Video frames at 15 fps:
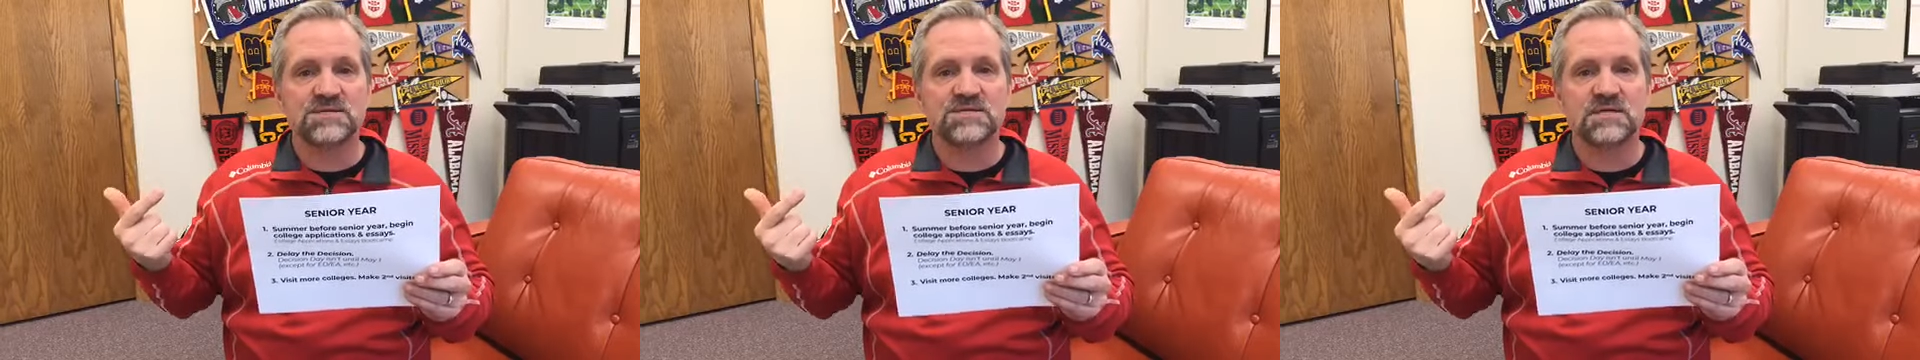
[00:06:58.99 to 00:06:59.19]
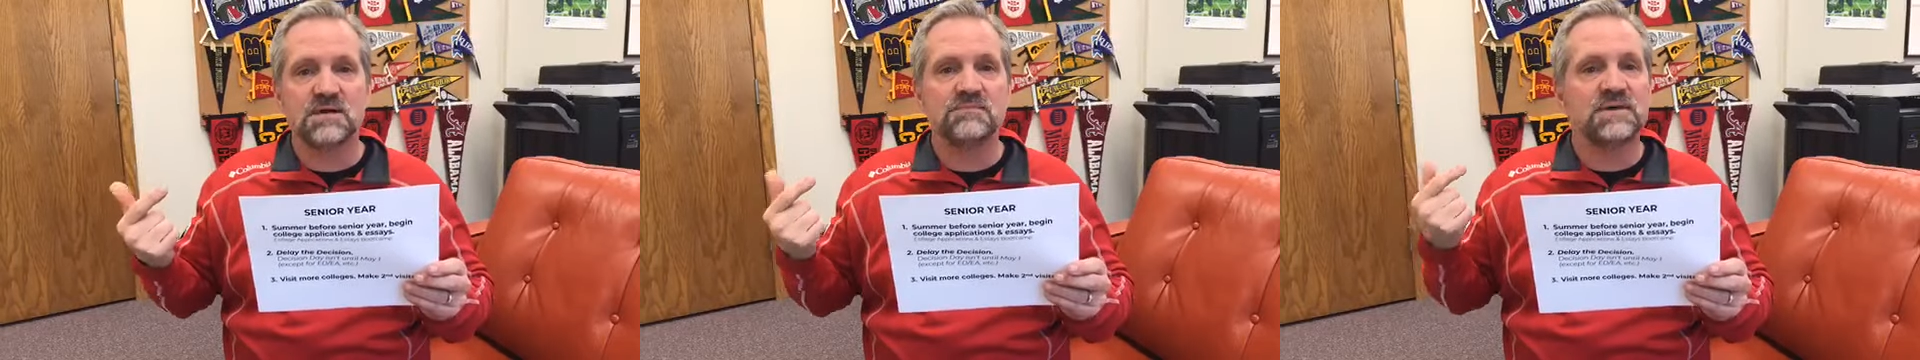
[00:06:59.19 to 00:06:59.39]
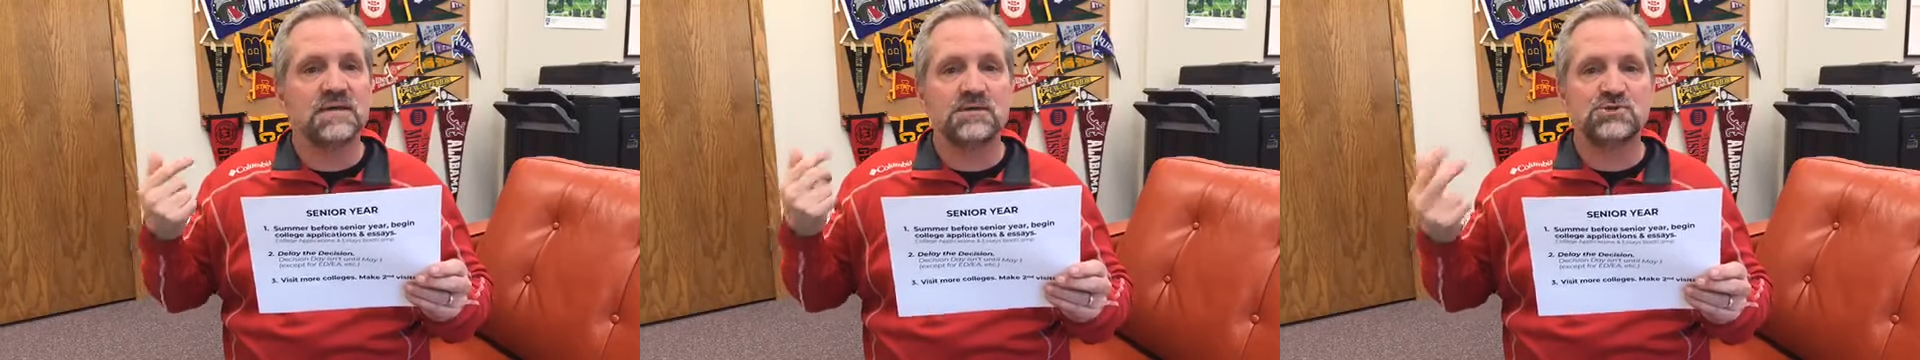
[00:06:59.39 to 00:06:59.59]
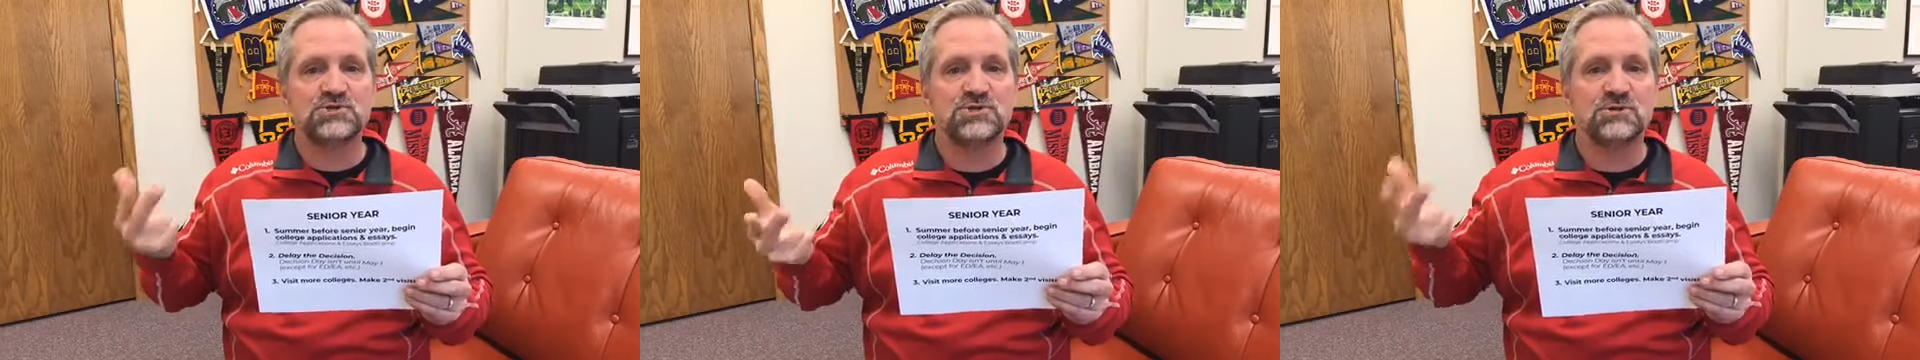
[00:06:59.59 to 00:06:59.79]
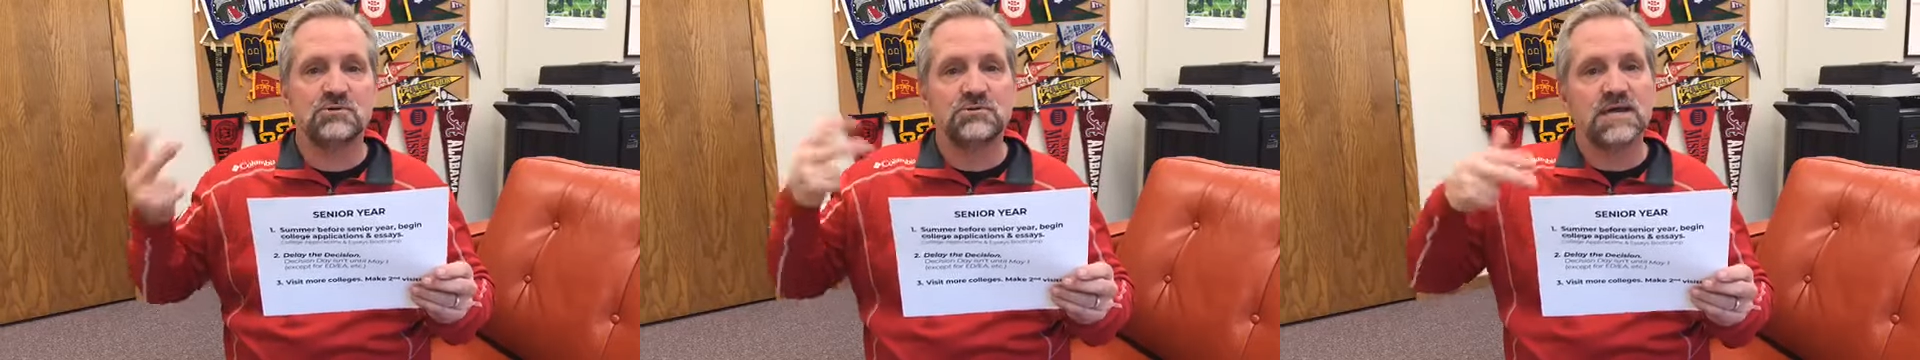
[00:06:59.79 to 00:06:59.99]
some in
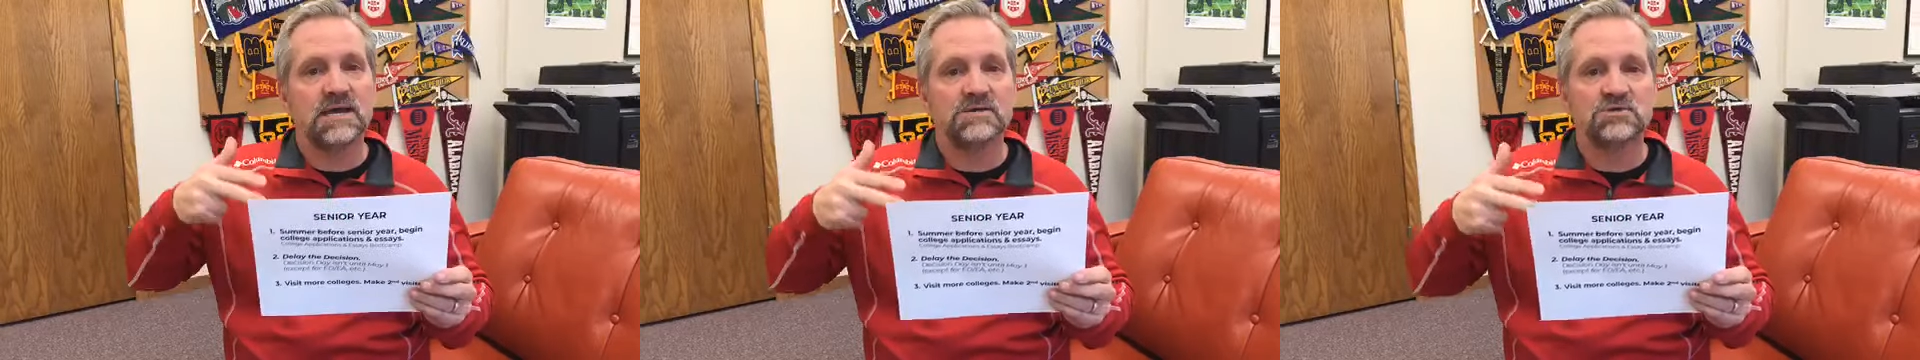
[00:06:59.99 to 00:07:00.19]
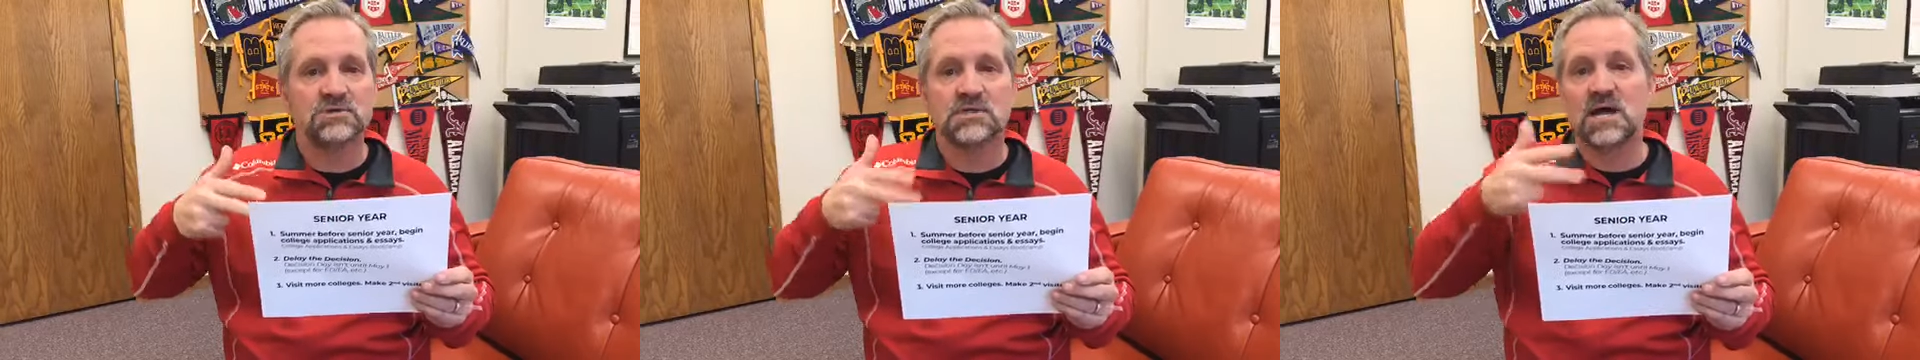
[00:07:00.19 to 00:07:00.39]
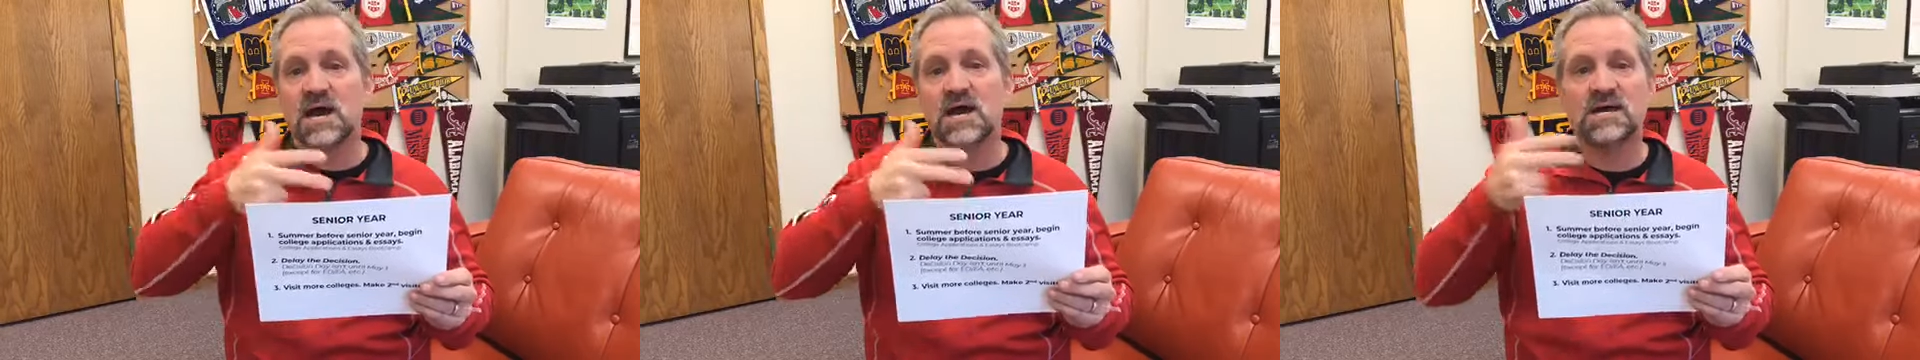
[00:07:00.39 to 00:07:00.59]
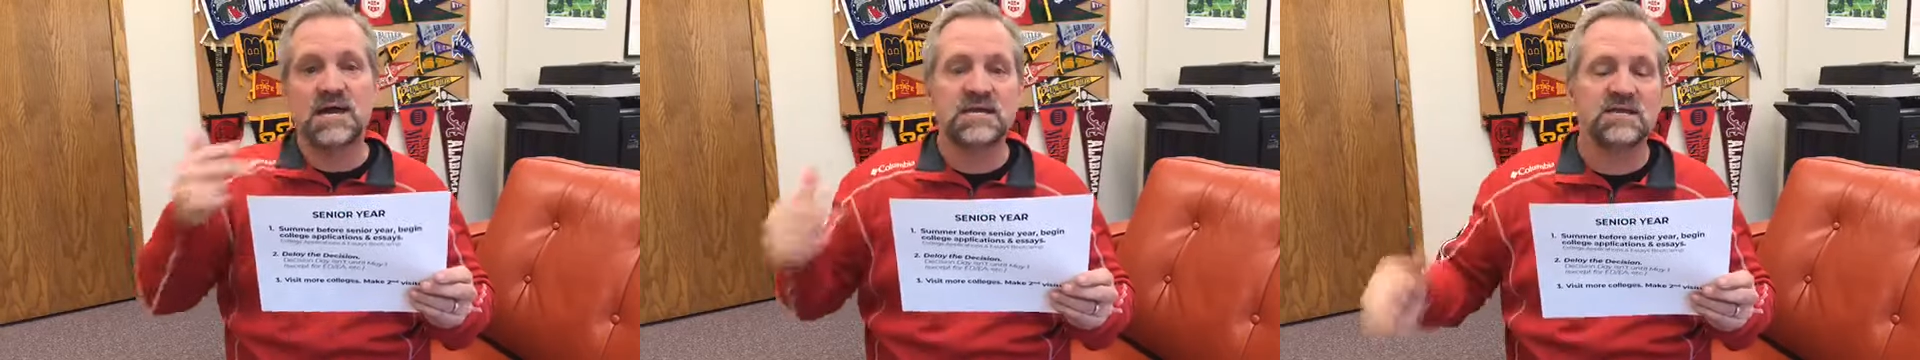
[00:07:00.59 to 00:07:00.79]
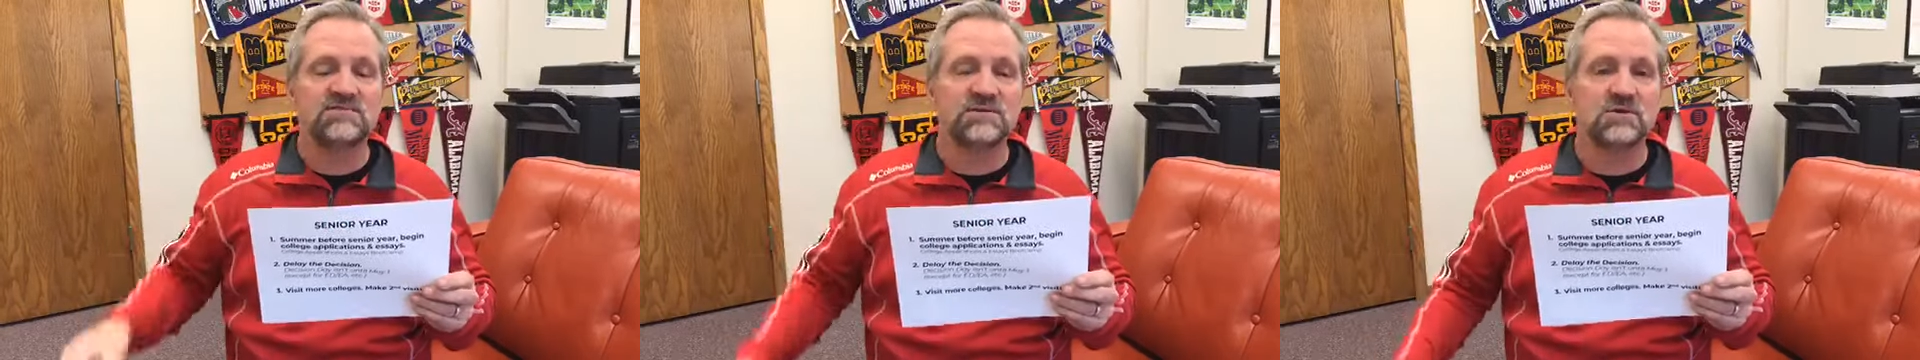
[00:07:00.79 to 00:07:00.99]
June and July,
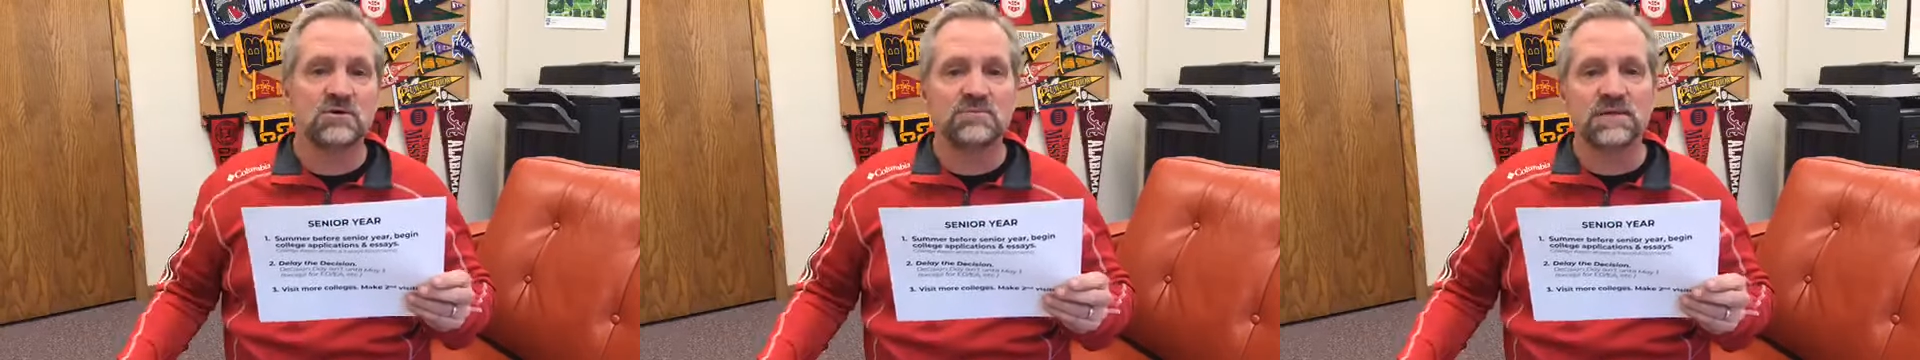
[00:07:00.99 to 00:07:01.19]
and even a little